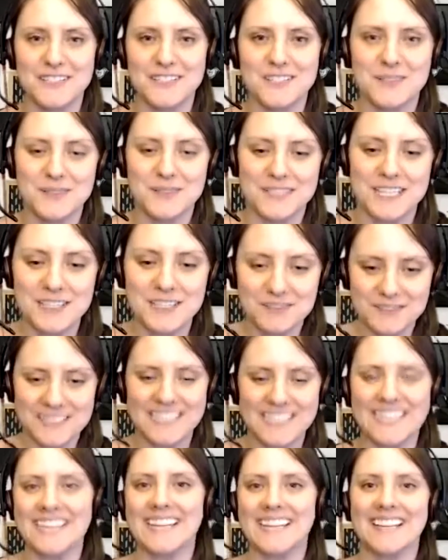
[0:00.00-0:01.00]
So
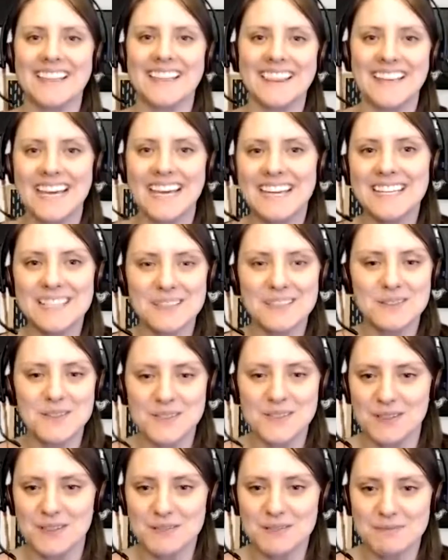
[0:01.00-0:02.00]
Tiffany, thank you
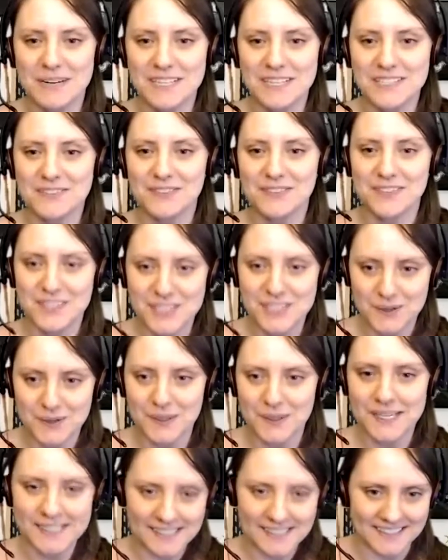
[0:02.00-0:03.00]
so much for
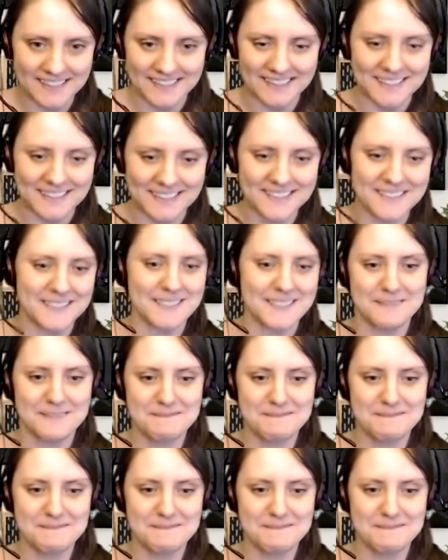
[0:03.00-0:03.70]
joining us.